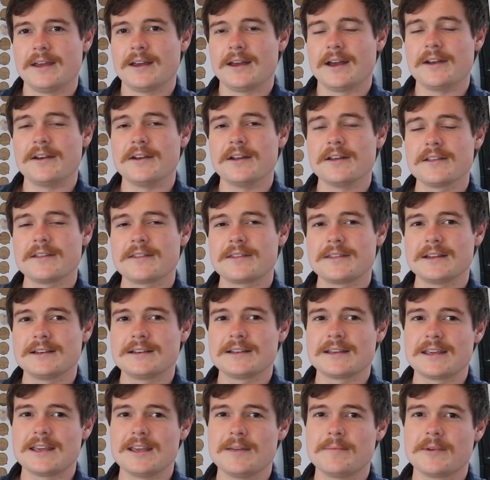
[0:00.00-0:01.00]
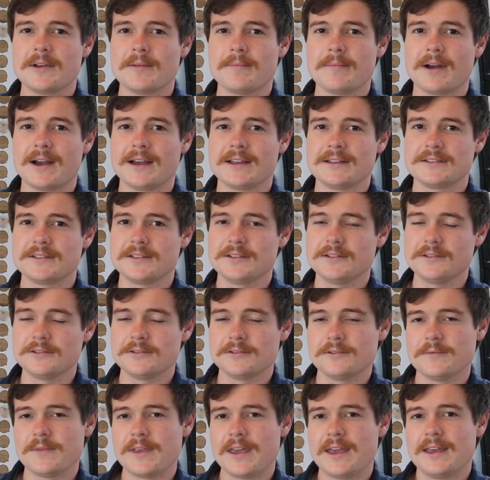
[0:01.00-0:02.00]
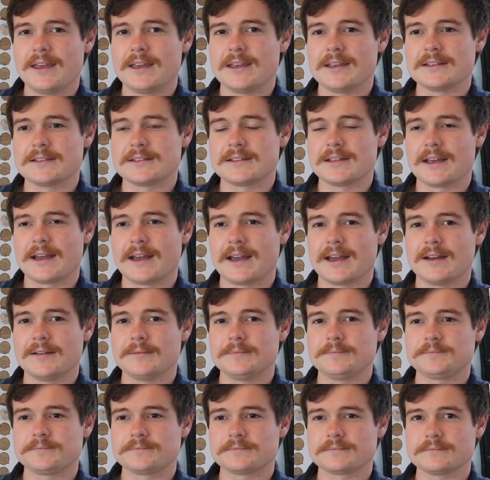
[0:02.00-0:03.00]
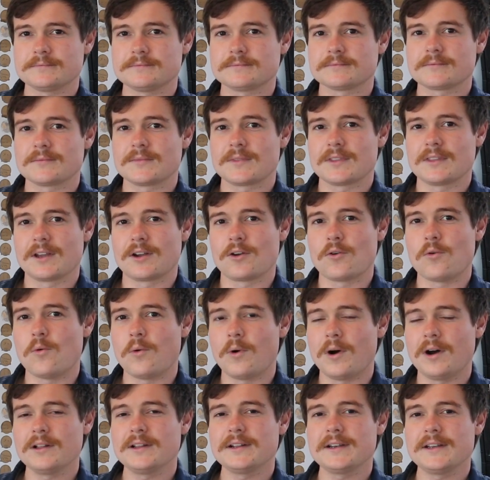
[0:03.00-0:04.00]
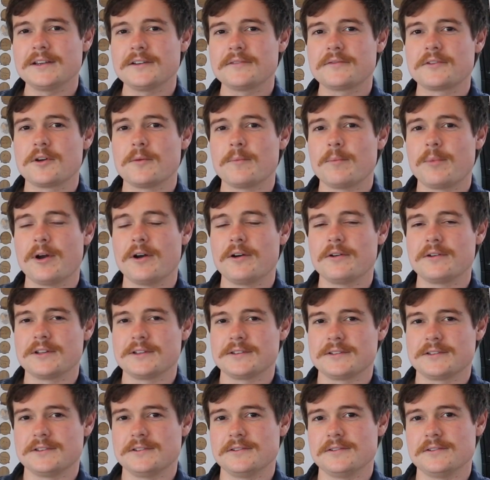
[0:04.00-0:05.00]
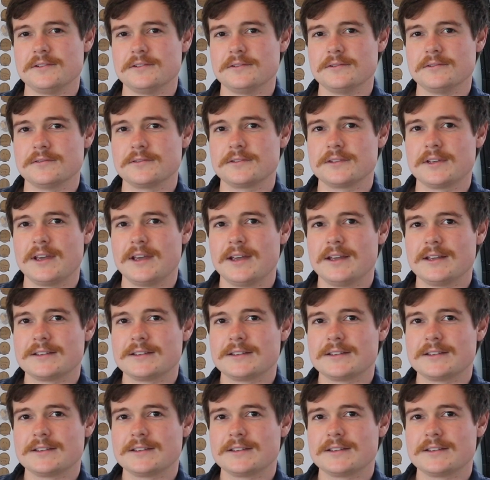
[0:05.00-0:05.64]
Another thing to keep in mind too is that the quality of components you use.